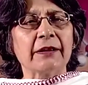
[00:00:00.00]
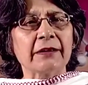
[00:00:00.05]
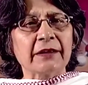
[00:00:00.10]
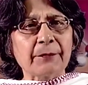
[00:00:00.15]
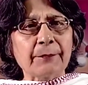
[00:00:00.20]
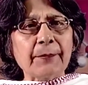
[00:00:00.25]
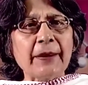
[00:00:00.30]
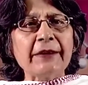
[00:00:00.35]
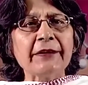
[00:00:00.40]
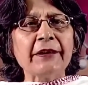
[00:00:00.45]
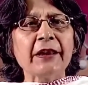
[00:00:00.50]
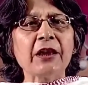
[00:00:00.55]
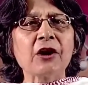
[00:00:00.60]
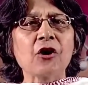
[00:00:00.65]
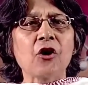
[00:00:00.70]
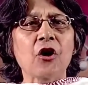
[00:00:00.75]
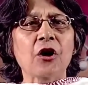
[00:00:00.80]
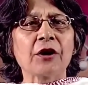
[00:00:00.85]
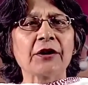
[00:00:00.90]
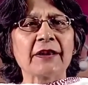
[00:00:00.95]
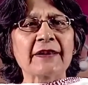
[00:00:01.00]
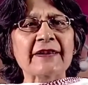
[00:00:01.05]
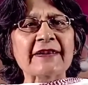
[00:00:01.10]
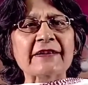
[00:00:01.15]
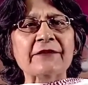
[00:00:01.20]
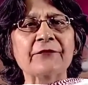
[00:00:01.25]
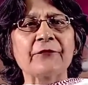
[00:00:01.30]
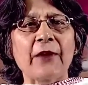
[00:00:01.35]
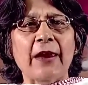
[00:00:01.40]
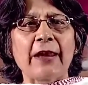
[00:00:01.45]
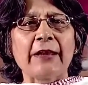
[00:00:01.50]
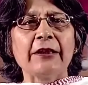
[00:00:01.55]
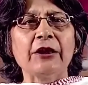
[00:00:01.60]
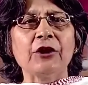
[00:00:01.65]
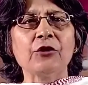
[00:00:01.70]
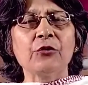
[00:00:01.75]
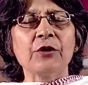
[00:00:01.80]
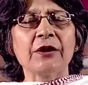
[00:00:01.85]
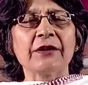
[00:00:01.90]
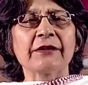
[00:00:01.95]
depending on its
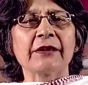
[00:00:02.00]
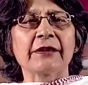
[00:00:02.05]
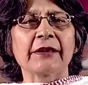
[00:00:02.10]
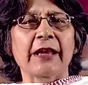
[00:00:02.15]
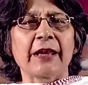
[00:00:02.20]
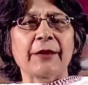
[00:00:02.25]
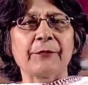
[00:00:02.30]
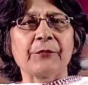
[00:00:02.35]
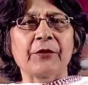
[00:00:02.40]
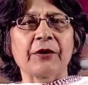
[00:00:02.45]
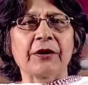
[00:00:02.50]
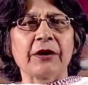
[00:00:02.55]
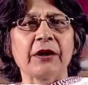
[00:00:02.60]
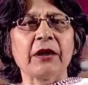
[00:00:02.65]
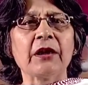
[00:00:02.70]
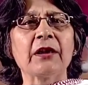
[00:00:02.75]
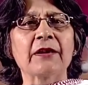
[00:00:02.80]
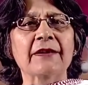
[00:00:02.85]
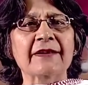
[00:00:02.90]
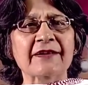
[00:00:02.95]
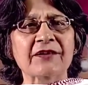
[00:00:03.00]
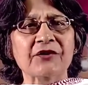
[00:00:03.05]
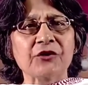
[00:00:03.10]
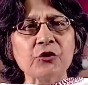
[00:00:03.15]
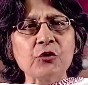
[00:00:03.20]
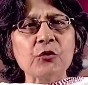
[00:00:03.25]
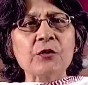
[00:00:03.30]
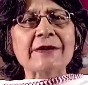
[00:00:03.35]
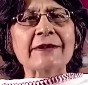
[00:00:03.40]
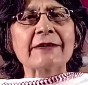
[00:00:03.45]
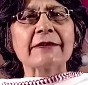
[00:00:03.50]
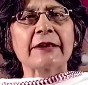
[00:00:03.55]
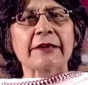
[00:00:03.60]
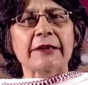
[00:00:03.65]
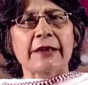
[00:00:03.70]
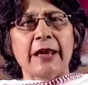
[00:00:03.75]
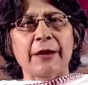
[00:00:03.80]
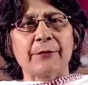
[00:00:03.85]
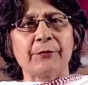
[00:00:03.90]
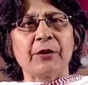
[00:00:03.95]
value in the library, its use in the
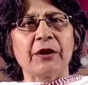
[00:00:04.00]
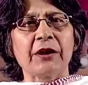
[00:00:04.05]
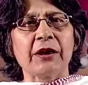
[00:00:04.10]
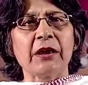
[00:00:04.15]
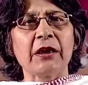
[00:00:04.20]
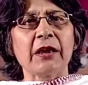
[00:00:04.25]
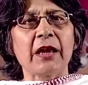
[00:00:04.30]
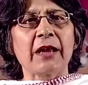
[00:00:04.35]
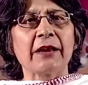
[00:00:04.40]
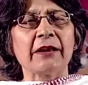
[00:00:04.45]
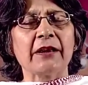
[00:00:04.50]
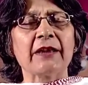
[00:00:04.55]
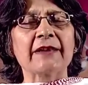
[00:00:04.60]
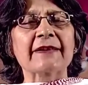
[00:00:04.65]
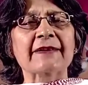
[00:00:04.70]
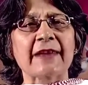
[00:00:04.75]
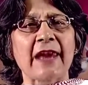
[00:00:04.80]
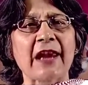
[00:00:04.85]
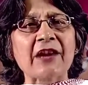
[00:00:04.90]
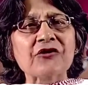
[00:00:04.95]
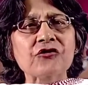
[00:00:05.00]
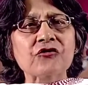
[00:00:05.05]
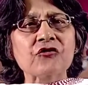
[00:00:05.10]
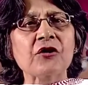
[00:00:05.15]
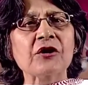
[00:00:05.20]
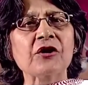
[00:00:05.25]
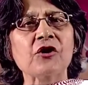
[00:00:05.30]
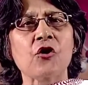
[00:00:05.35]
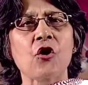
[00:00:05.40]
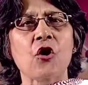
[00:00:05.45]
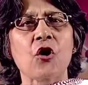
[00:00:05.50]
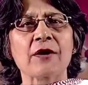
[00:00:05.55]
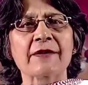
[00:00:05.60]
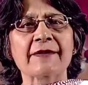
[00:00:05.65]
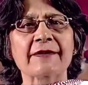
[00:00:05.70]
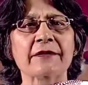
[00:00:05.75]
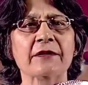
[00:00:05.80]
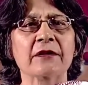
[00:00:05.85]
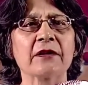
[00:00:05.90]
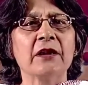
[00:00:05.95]
library, and its actual
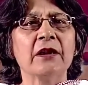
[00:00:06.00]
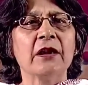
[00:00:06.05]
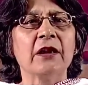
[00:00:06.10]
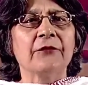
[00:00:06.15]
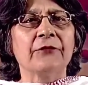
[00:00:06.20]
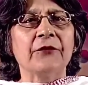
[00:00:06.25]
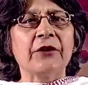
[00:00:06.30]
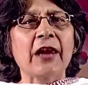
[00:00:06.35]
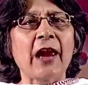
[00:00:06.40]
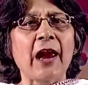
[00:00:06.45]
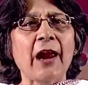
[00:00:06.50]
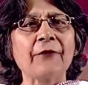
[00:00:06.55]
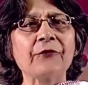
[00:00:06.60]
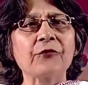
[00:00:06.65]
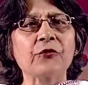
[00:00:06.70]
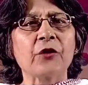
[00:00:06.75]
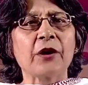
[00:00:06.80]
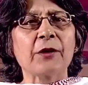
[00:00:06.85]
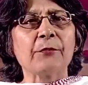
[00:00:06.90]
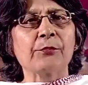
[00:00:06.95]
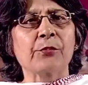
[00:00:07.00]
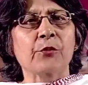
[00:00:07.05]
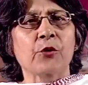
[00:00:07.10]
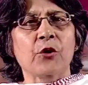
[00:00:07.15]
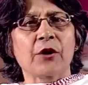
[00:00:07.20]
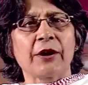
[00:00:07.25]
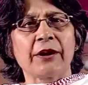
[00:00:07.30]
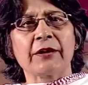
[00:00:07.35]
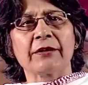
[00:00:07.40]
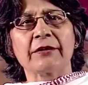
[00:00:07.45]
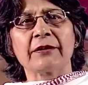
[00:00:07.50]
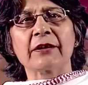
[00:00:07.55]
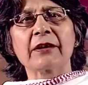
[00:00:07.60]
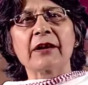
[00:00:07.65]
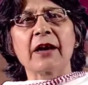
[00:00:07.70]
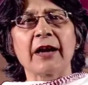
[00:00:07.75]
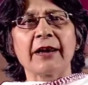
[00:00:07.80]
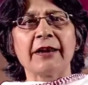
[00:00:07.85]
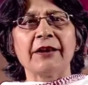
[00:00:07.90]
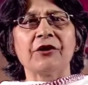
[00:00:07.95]
cost, we have to employ the
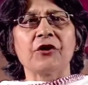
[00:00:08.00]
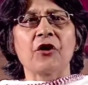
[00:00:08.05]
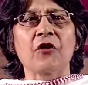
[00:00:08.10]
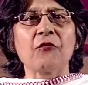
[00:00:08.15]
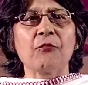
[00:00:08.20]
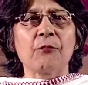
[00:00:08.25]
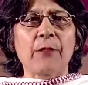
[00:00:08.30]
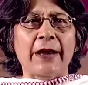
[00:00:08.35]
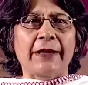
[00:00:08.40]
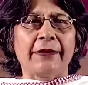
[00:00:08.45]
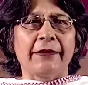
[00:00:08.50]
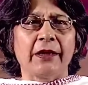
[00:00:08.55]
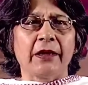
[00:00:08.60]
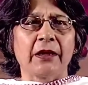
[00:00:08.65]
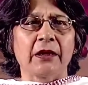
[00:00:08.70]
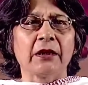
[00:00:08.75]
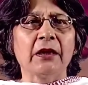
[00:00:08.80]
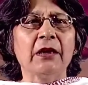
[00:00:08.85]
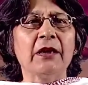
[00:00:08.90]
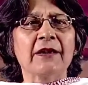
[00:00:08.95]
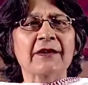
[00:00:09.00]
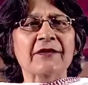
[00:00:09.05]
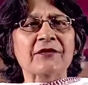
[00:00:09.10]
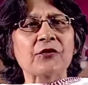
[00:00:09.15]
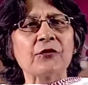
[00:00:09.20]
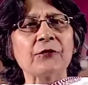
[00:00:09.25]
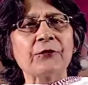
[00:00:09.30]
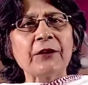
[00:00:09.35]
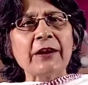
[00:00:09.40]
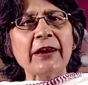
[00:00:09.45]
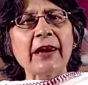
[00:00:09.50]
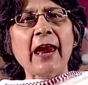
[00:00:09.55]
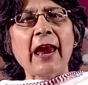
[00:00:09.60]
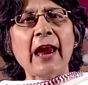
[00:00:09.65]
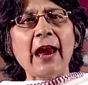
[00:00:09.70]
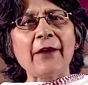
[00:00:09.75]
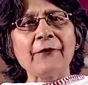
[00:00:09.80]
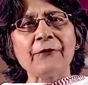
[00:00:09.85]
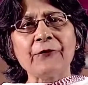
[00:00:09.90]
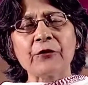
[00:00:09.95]
kind of binding. So, we
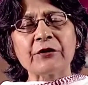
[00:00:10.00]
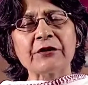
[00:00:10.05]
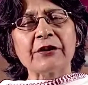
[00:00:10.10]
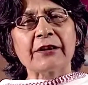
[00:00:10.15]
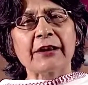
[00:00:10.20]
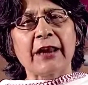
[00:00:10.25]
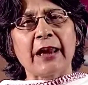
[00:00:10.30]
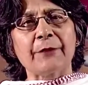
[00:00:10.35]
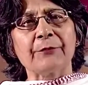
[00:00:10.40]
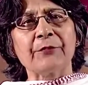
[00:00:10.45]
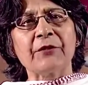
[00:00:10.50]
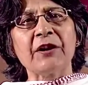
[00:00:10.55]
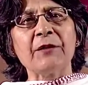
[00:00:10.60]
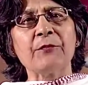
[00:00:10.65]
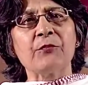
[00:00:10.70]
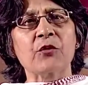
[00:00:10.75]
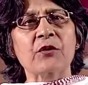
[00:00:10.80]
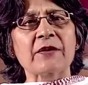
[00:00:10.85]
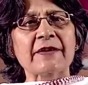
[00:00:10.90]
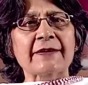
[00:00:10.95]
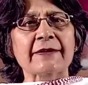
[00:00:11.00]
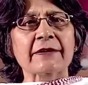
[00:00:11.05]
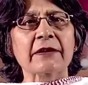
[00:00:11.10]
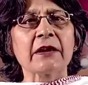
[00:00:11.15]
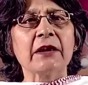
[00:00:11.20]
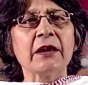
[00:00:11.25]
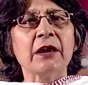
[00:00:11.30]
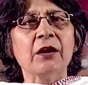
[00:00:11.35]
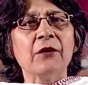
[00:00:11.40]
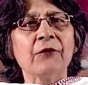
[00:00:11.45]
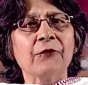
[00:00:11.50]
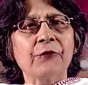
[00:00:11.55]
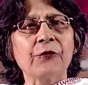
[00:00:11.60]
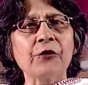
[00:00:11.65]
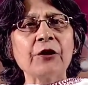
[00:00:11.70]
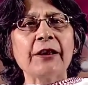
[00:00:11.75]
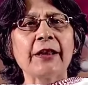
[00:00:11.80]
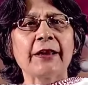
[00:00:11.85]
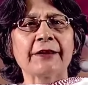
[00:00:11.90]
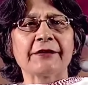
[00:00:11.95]
have for the library books
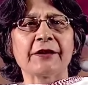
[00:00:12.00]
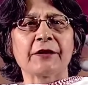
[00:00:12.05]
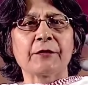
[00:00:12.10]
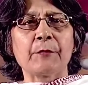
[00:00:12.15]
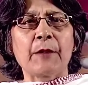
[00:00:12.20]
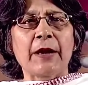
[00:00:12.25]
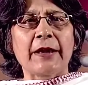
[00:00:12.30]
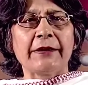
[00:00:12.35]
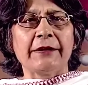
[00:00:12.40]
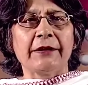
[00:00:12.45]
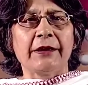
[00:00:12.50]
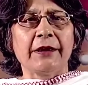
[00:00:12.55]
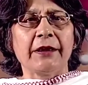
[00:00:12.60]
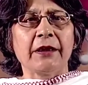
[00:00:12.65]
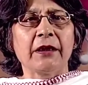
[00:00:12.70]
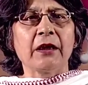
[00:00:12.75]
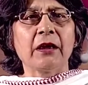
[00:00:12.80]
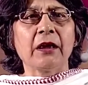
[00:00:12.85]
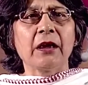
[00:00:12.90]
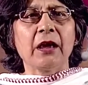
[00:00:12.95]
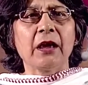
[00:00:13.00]
full leather binding,